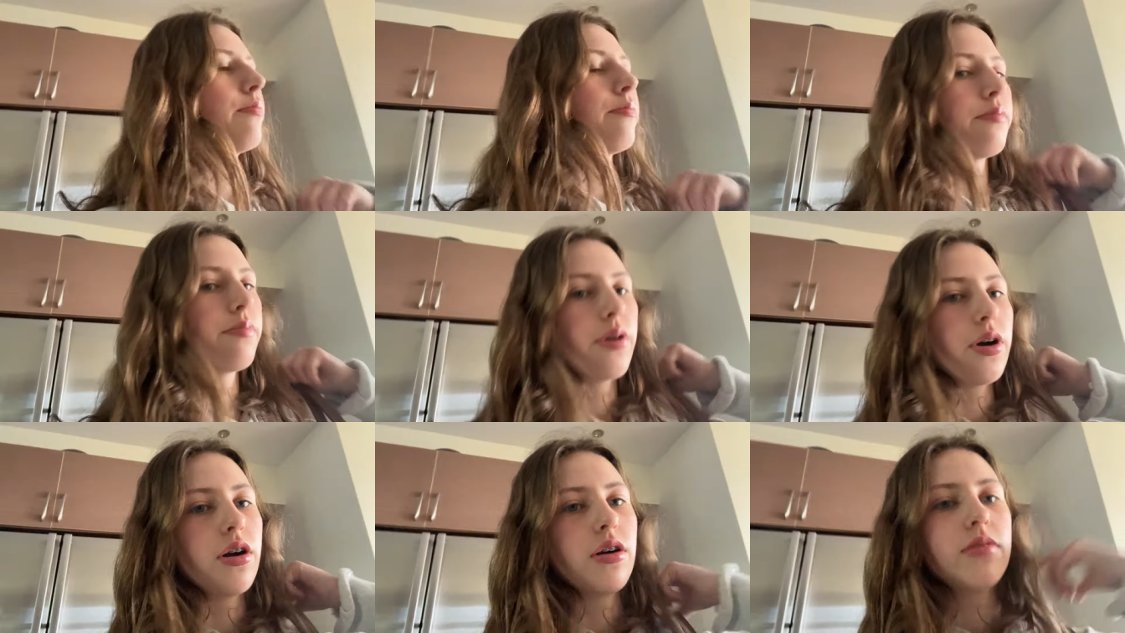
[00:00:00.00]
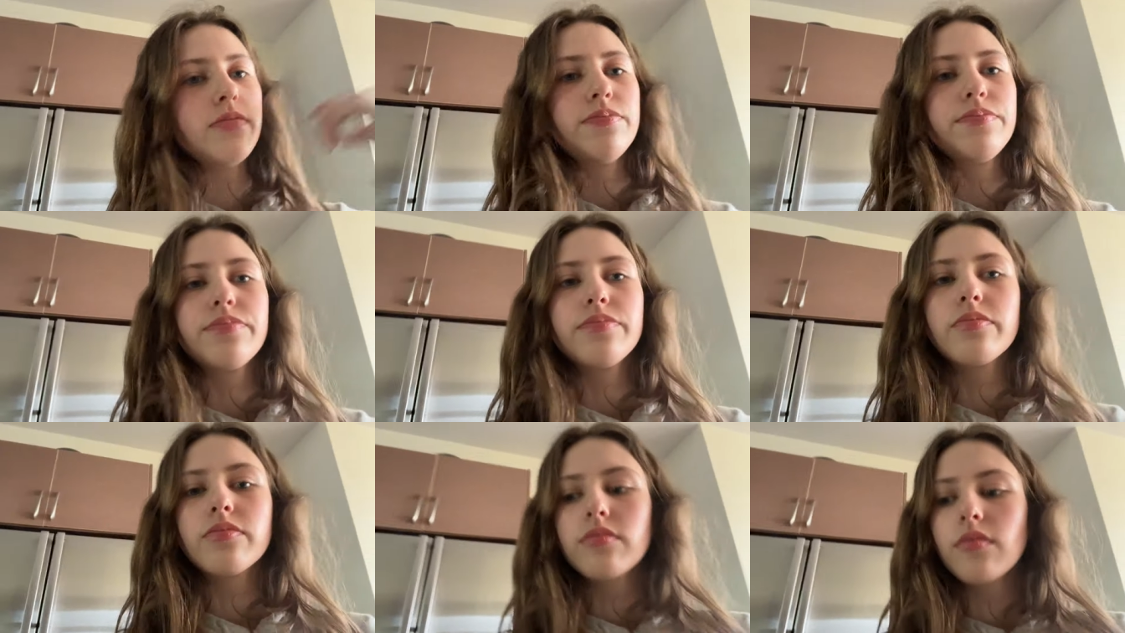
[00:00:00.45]
But
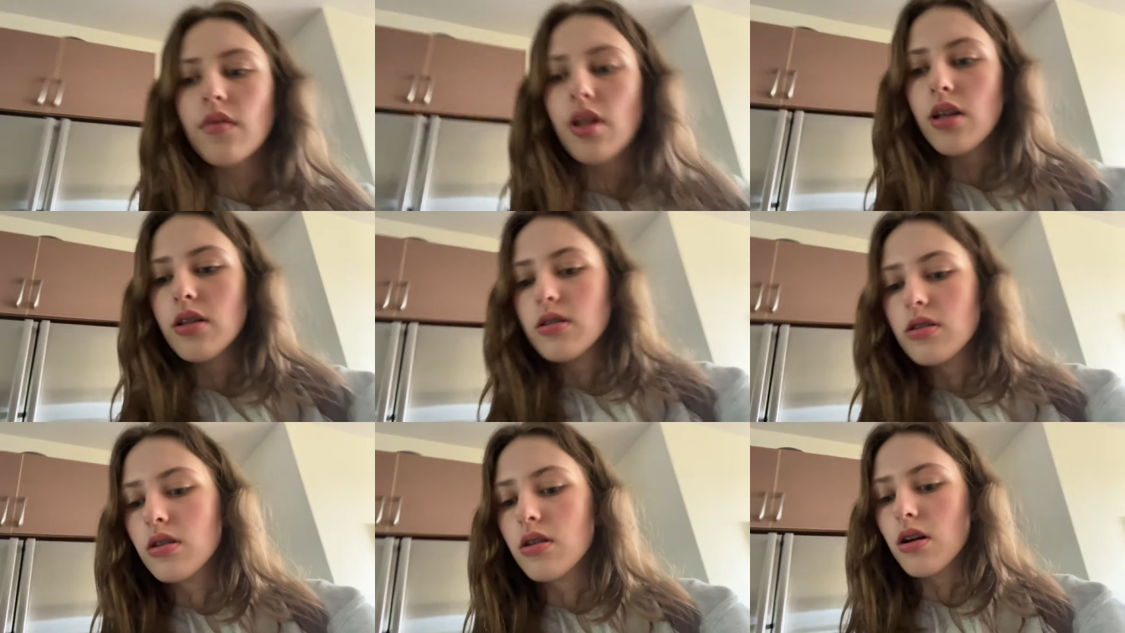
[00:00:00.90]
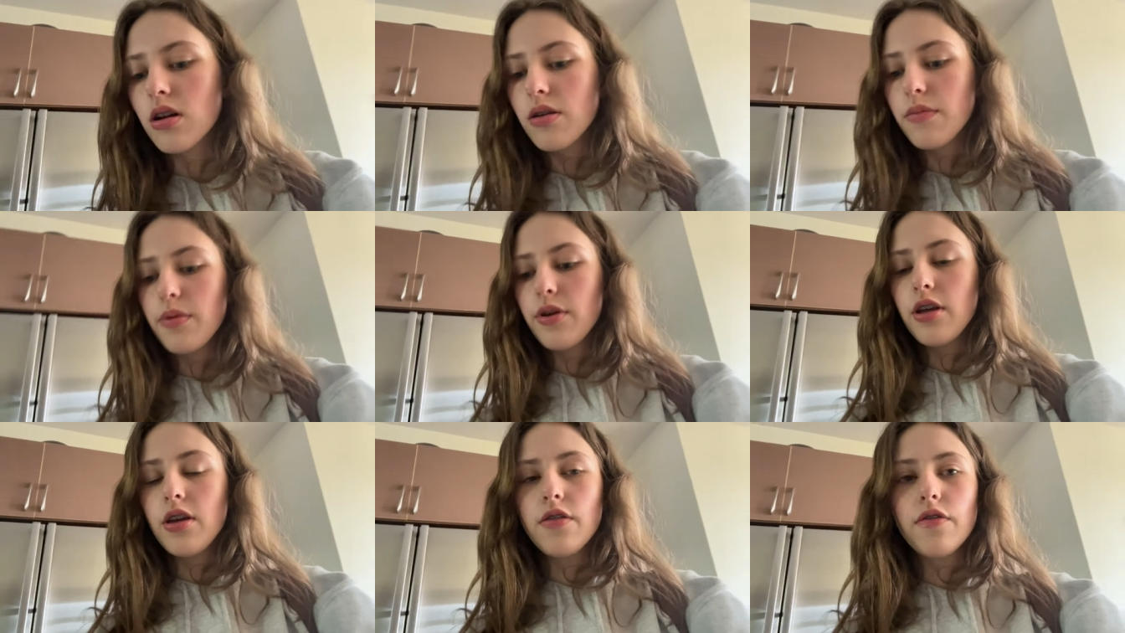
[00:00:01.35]
it's gonna
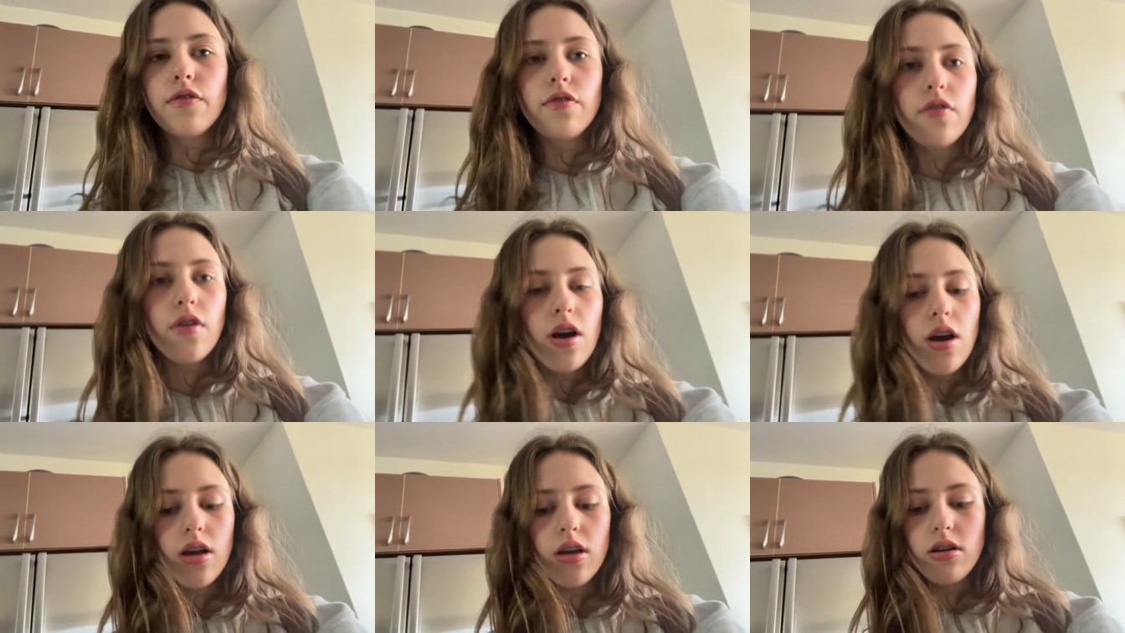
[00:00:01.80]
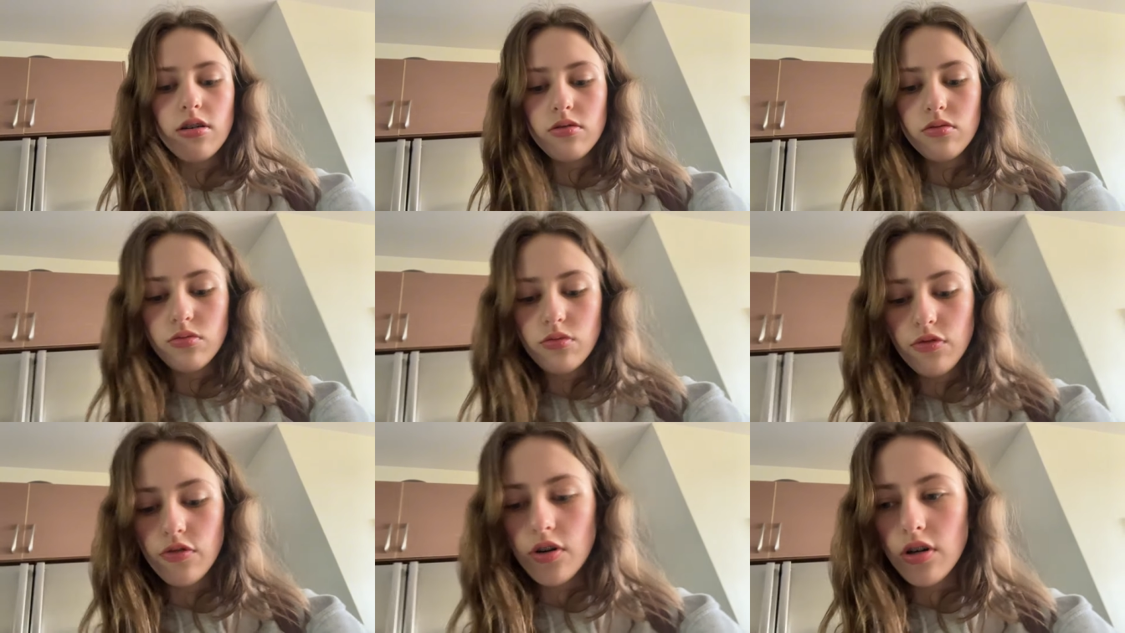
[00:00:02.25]
be fine.
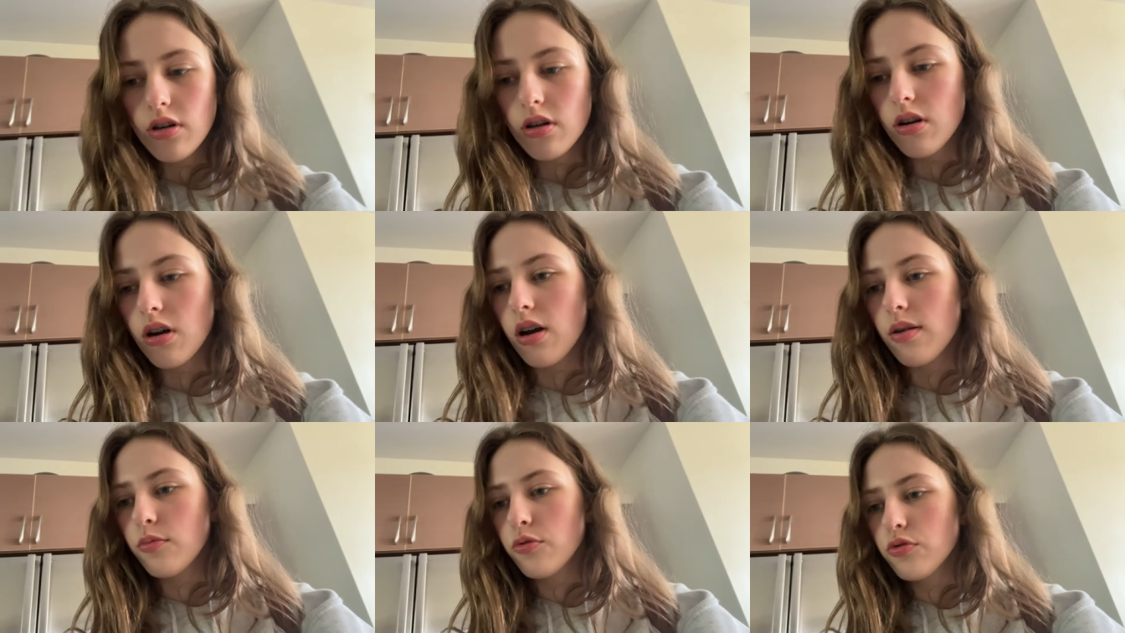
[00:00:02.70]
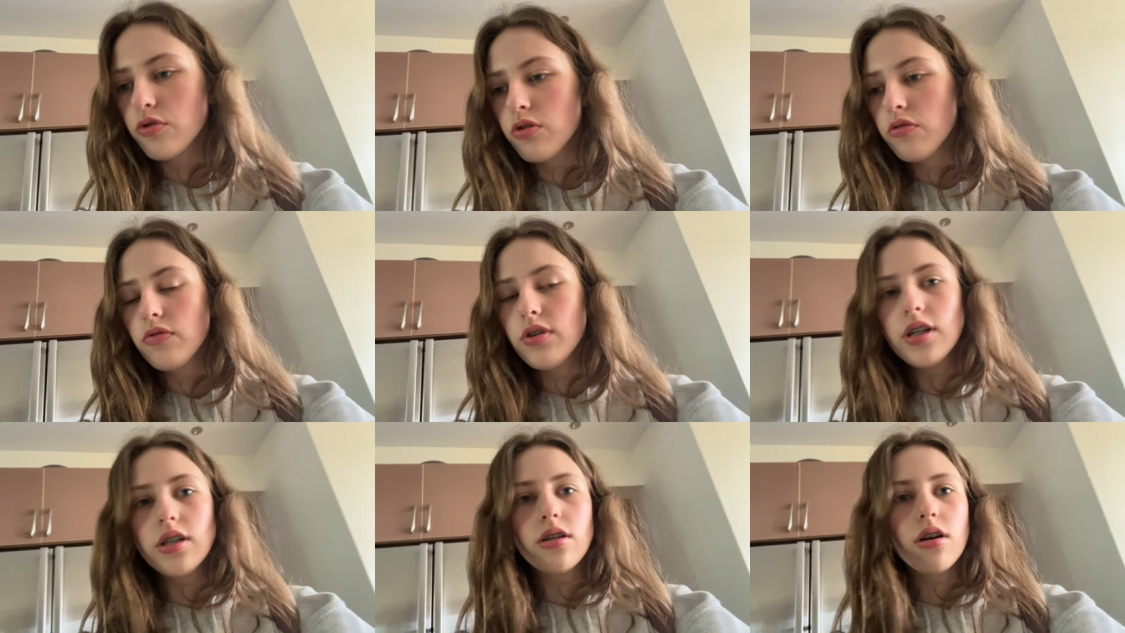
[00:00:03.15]
I'm fuck. I'm also
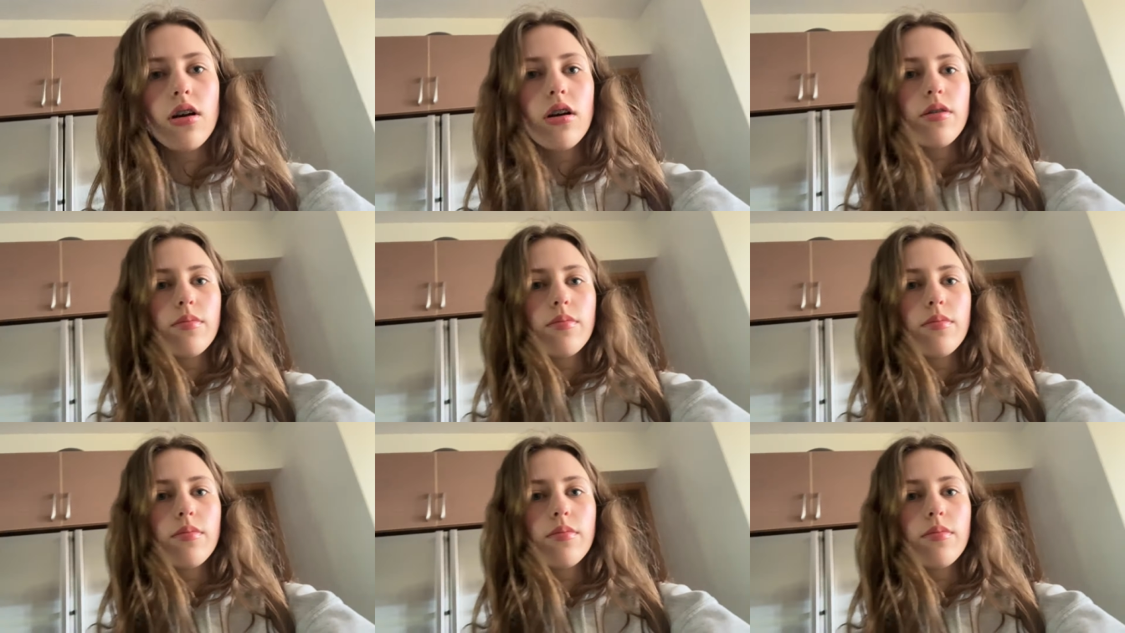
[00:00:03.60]
really tired